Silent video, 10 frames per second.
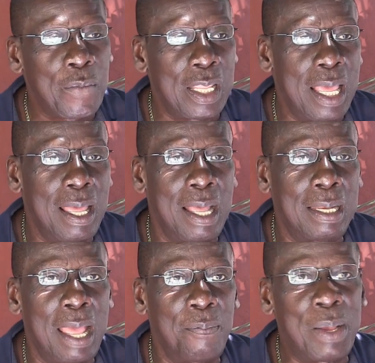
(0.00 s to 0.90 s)
Yeah,
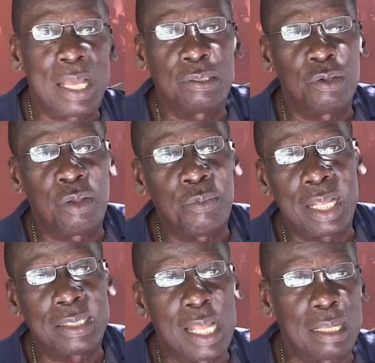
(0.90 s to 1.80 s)
and I passed Do Re Mi
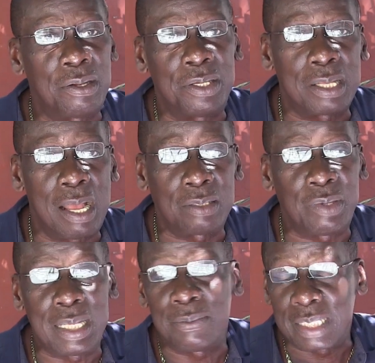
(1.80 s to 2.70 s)
and started learning chords
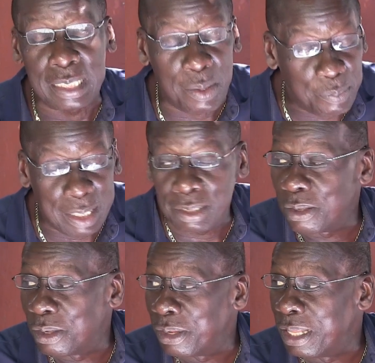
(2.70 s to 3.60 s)
when them still up on
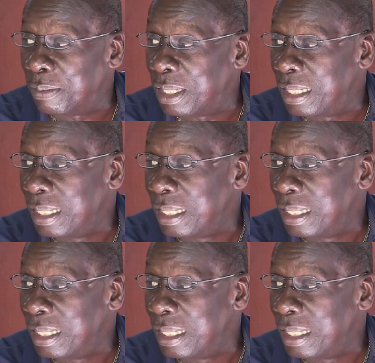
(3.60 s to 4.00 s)
Do Re Mi.